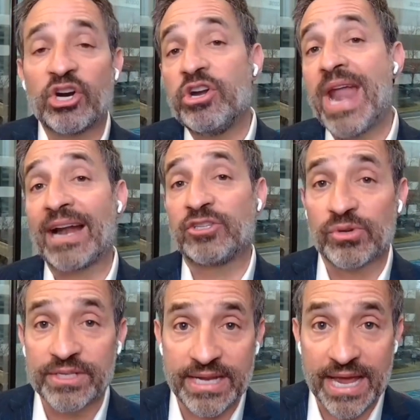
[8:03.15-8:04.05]
That's our
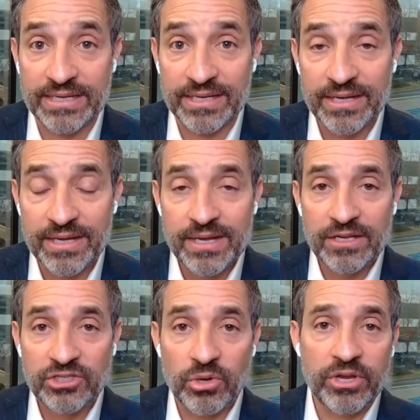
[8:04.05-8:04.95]
natural state.
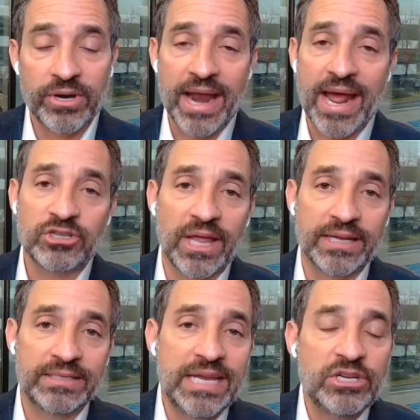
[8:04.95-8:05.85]
So you're not
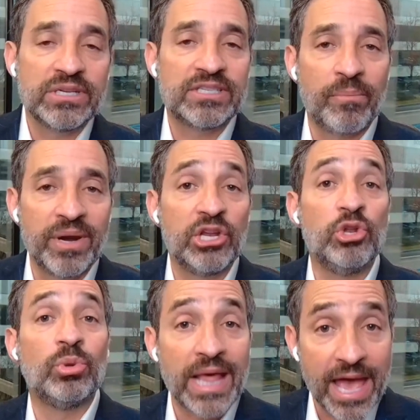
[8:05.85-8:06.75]
actually like teaching
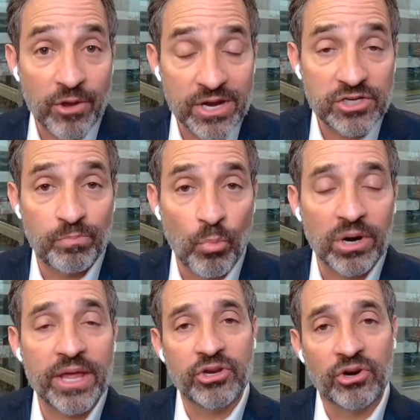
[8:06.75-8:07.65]
somebody a new language,
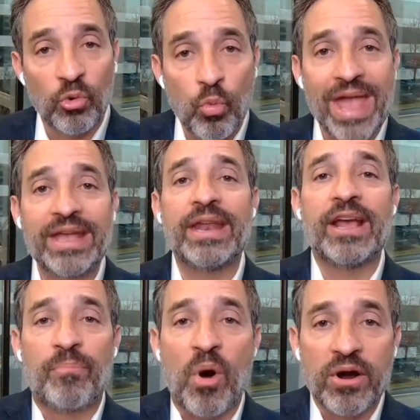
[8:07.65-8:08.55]
more like you're
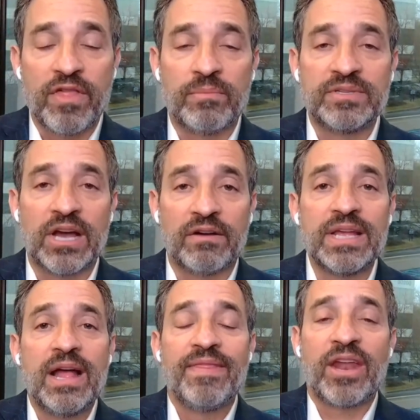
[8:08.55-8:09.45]
awakening a part of
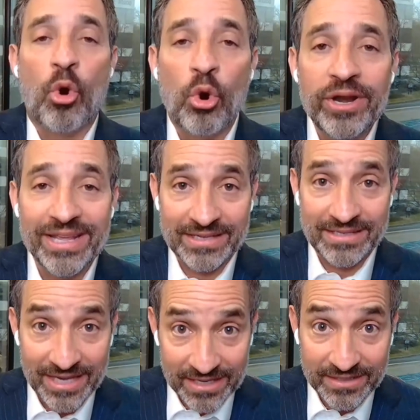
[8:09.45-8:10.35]
themselves that
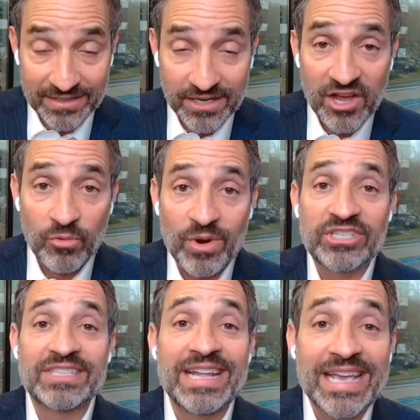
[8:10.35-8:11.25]
already exists,
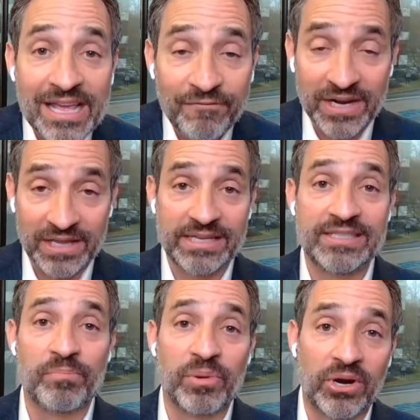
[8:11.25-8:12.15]
which is an
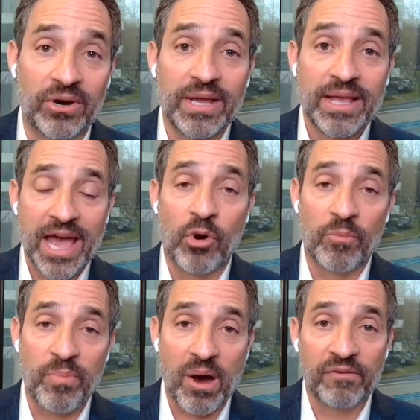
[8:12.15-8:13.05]
infinitely simpler
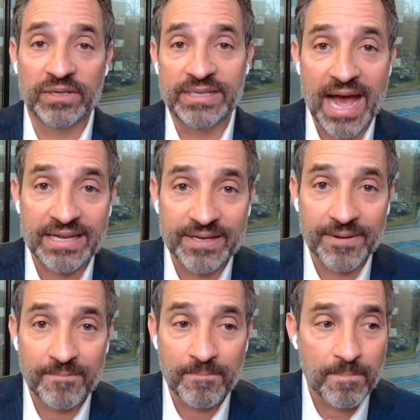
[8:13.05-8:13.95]
and more powerful
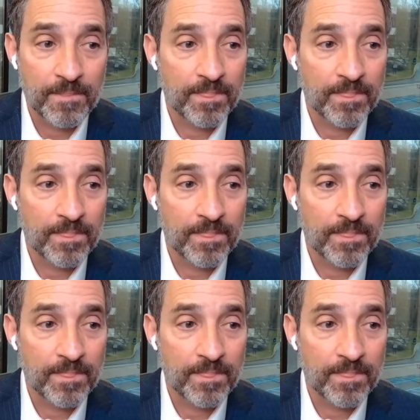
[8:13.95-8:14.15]
task.